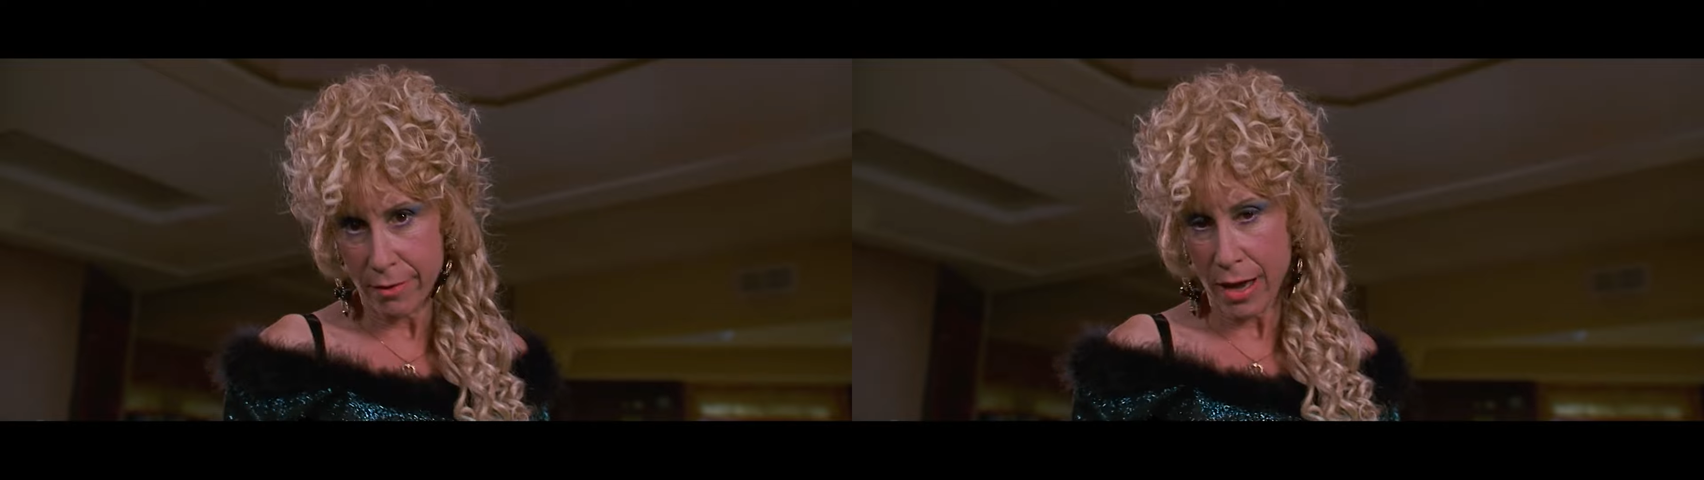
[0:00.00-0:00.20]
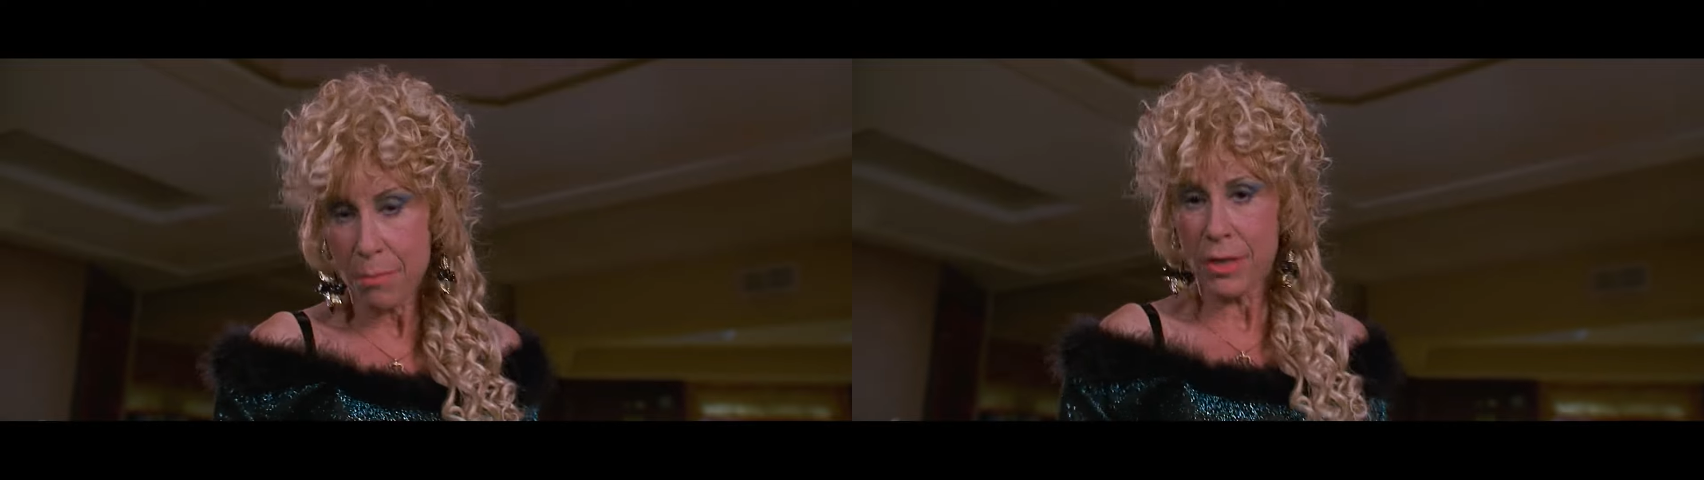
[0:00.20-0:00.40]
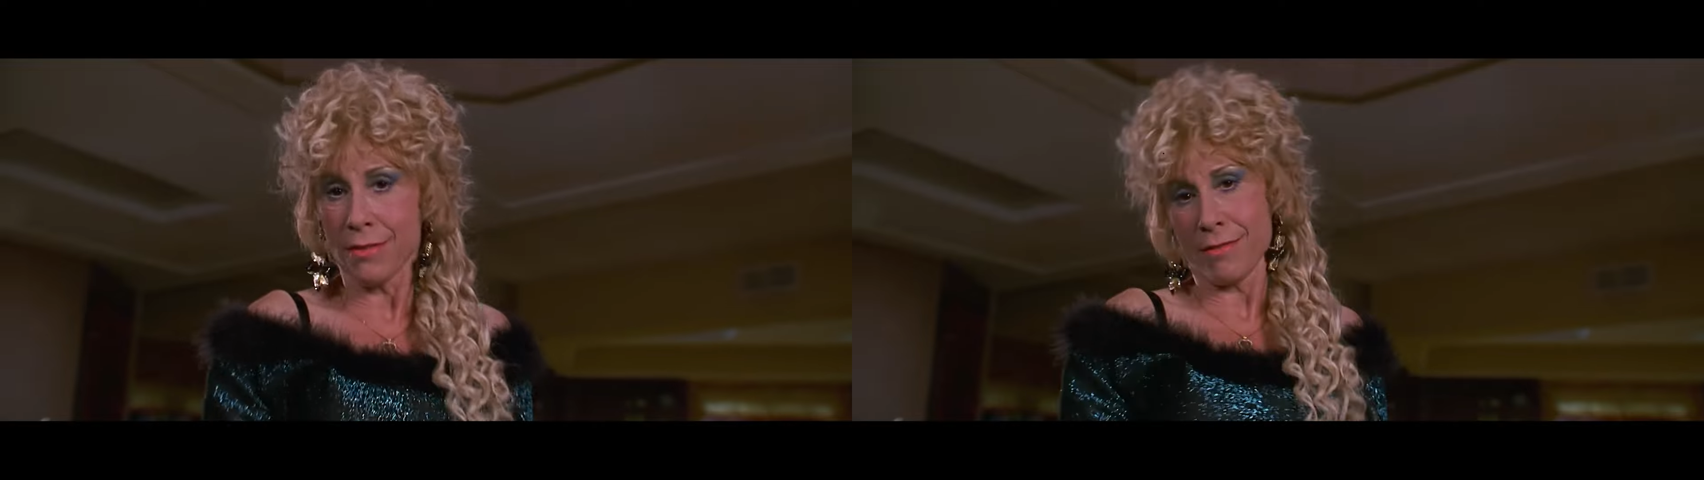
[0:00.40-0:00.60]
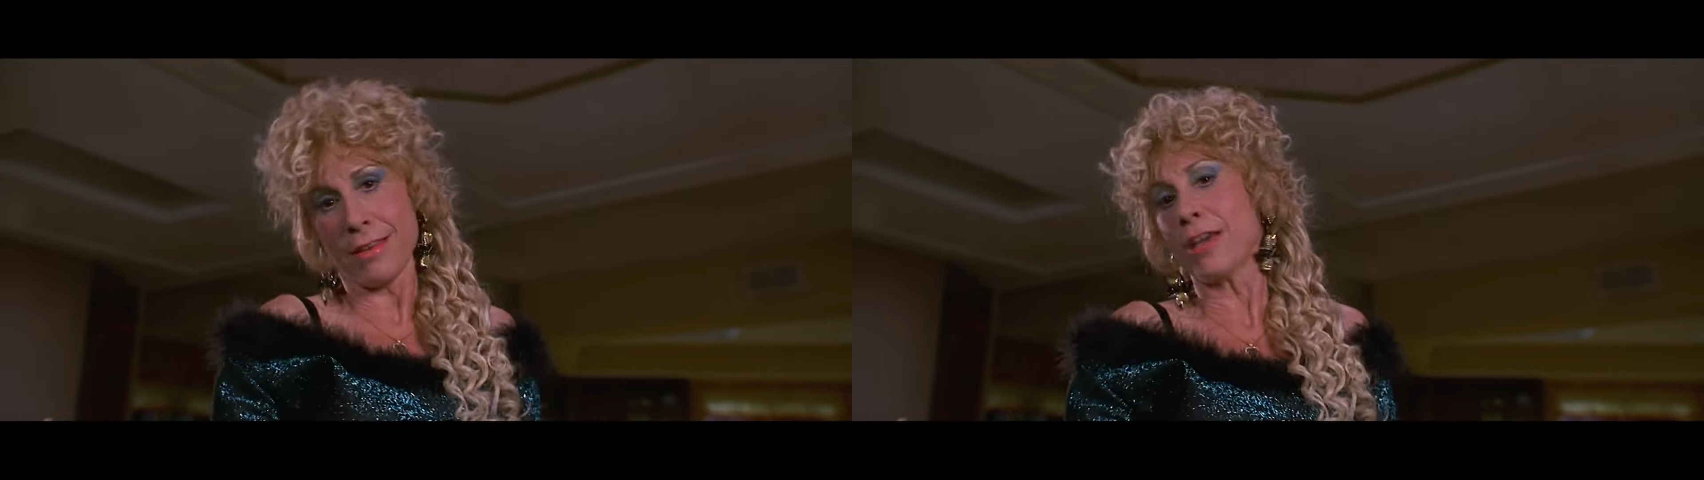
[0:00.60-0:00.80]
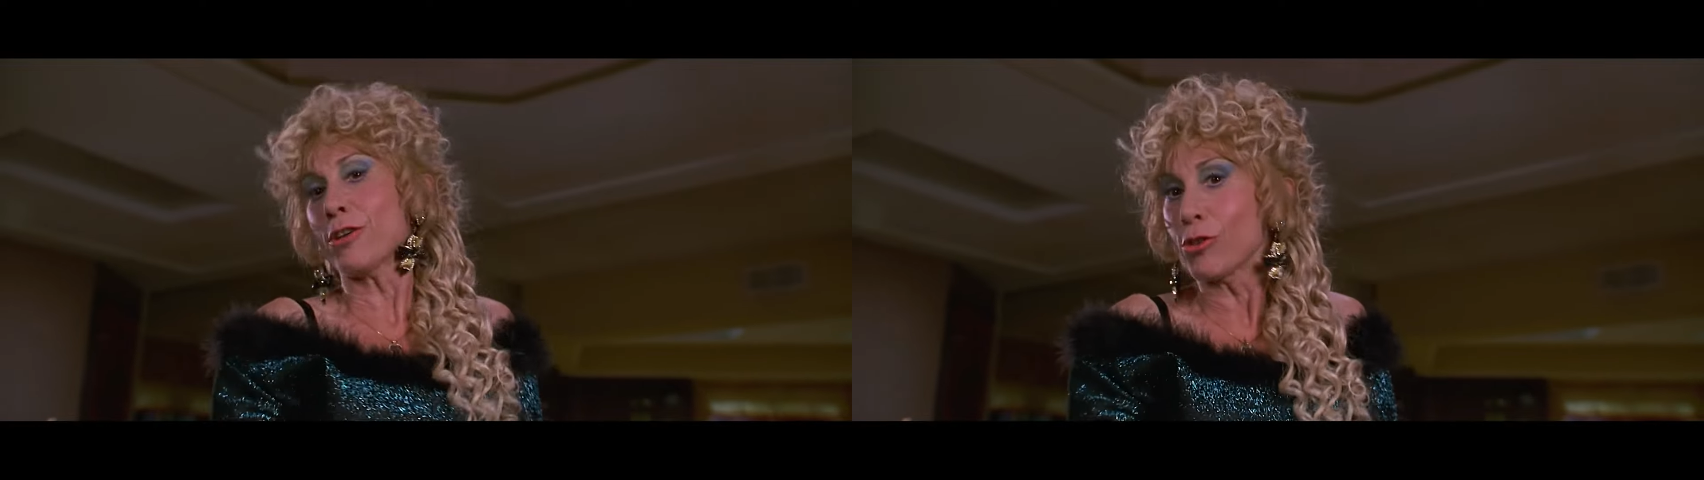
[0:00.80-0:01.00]
I mean,
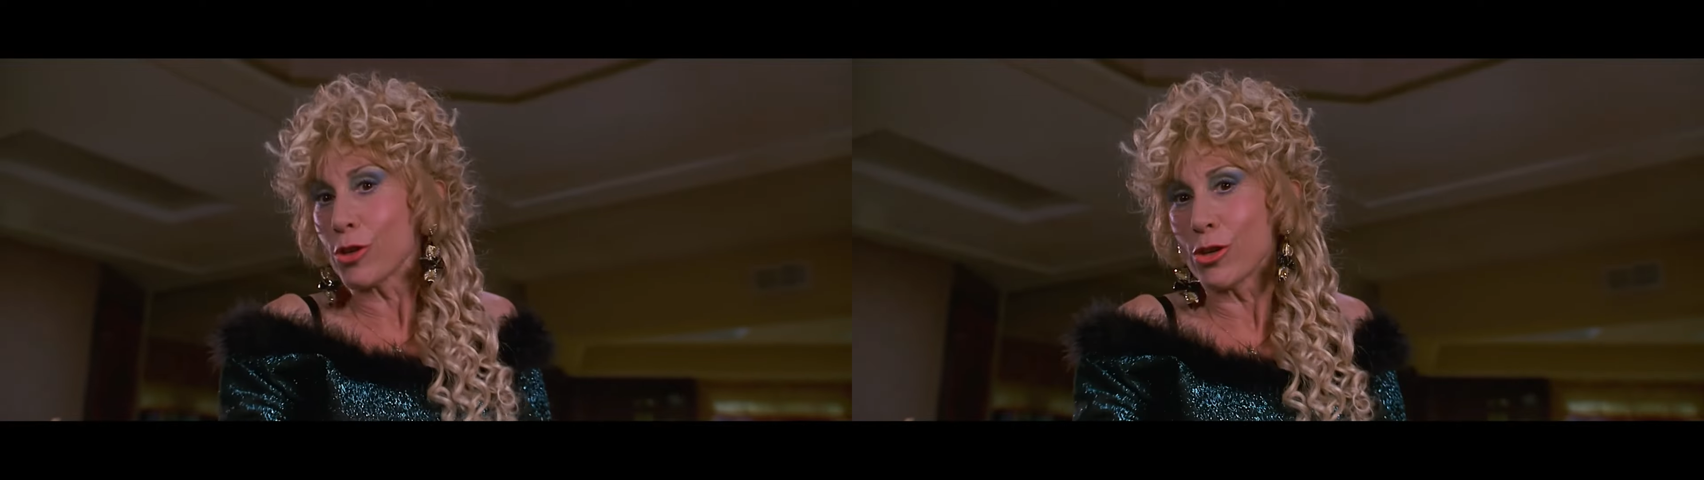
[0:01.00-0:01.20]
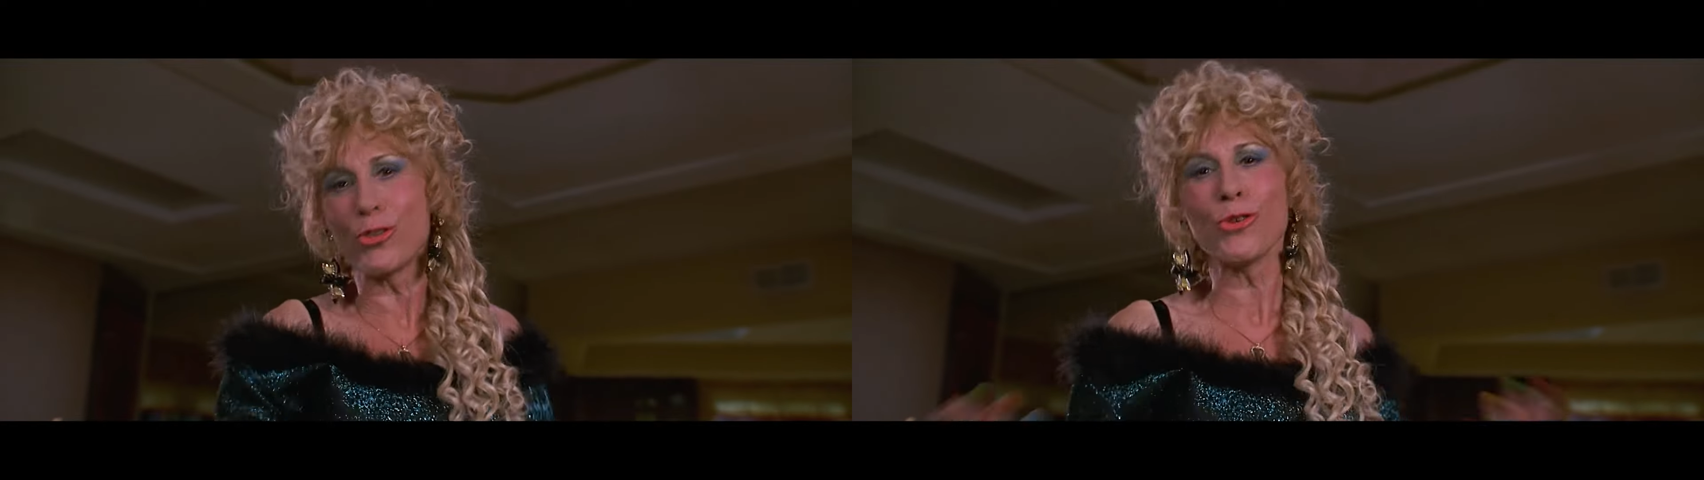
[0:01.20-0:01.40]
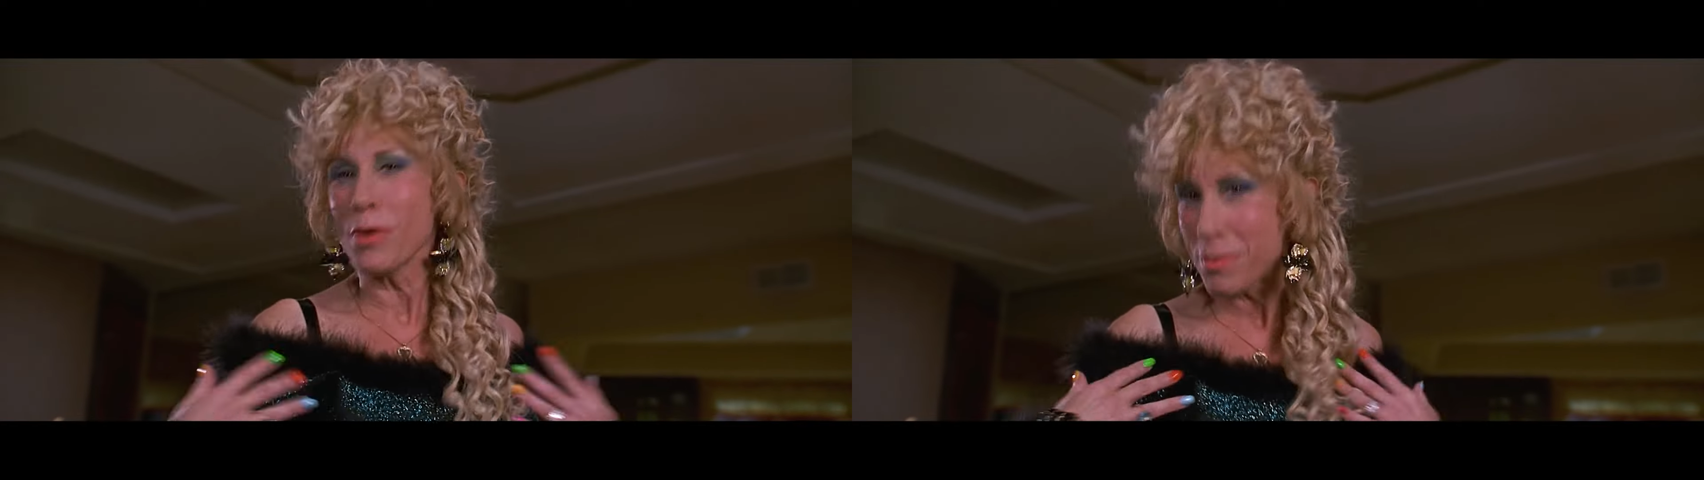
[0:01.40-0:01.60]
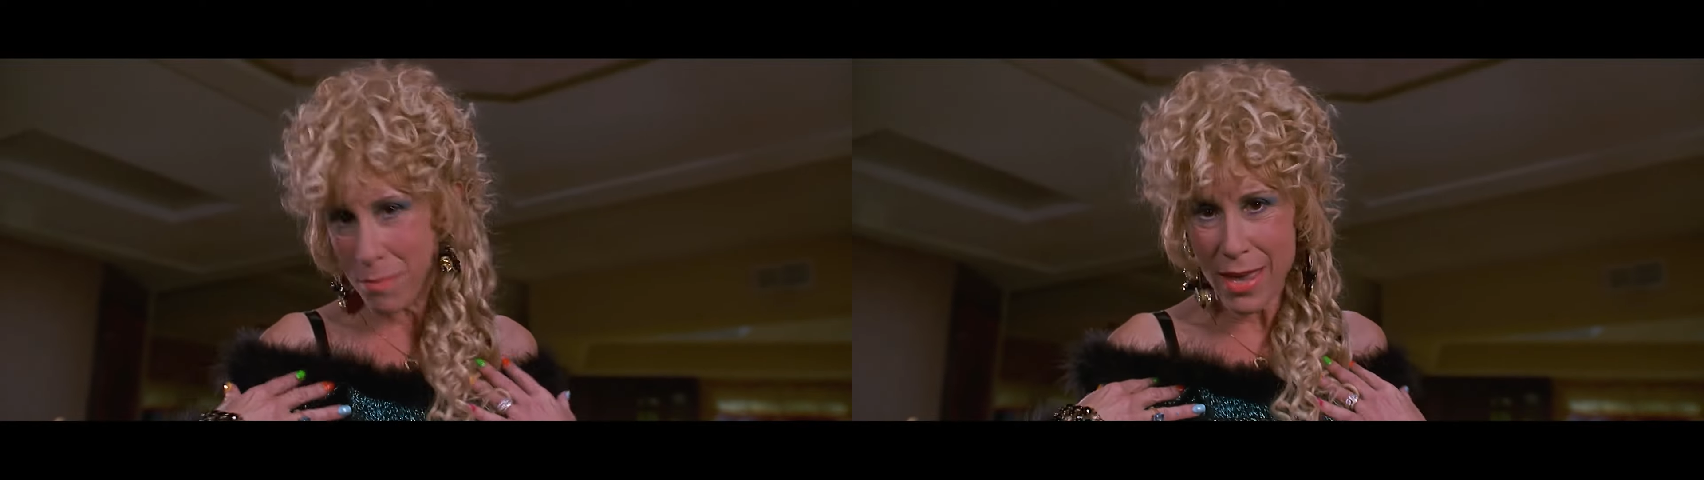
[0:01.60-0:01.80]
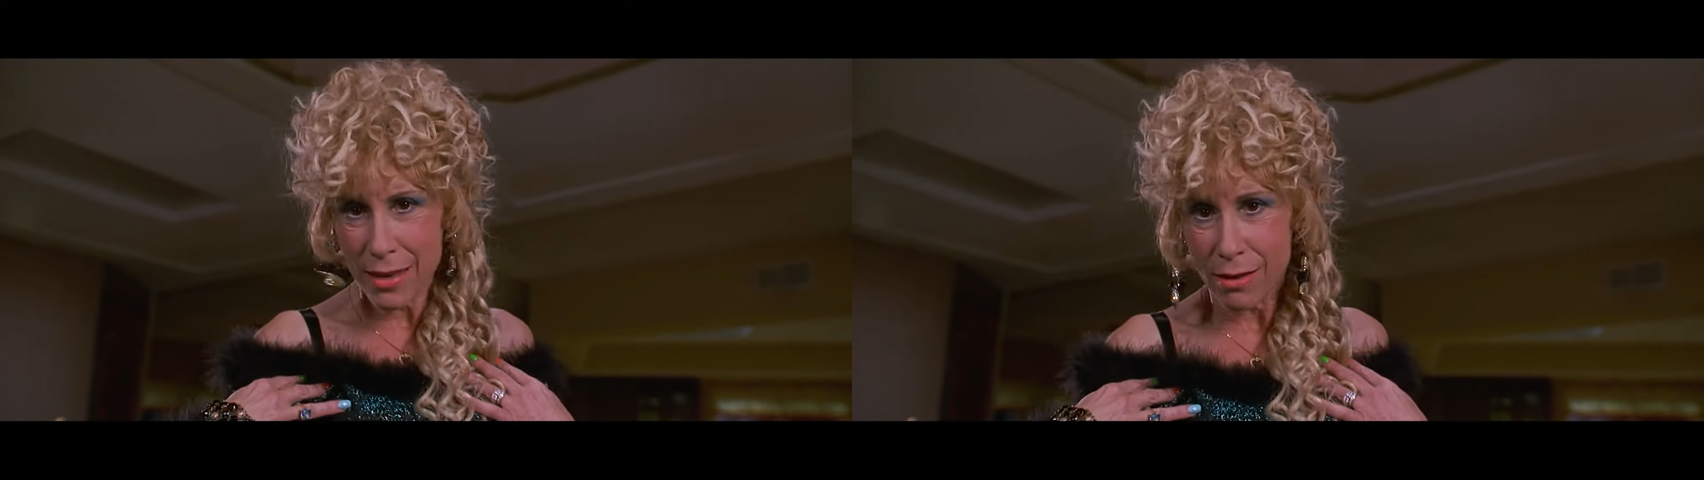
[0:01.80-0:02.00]
take a look at you and
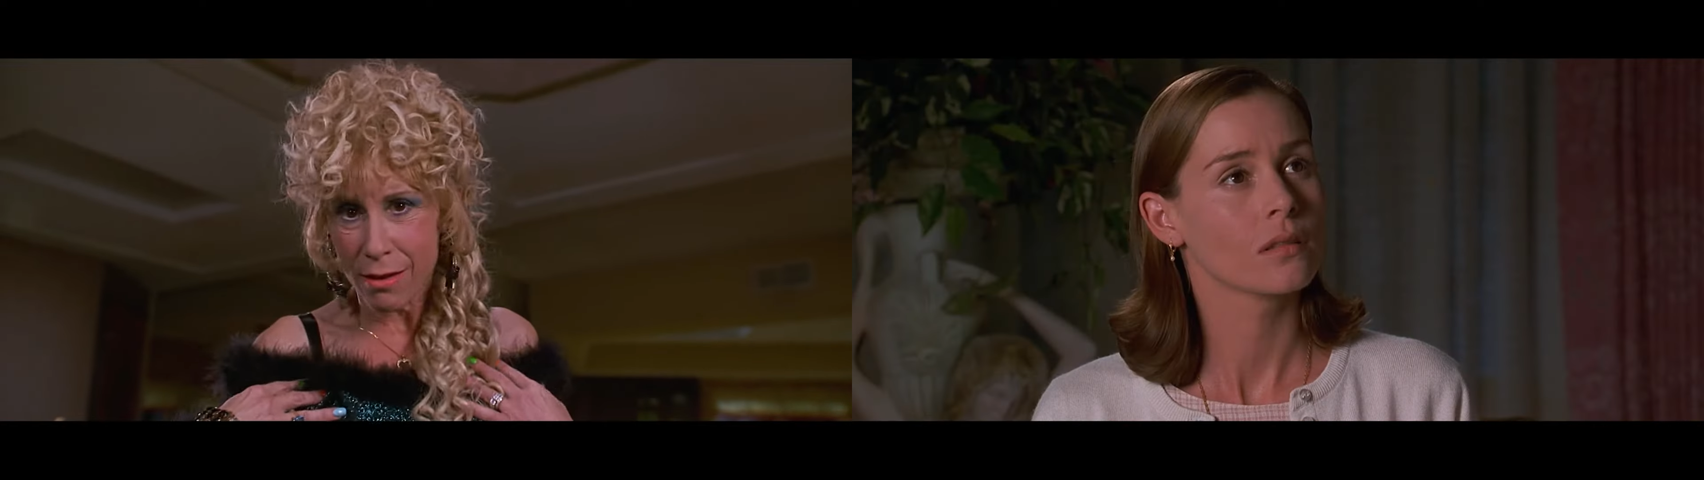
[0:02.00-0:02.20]
me.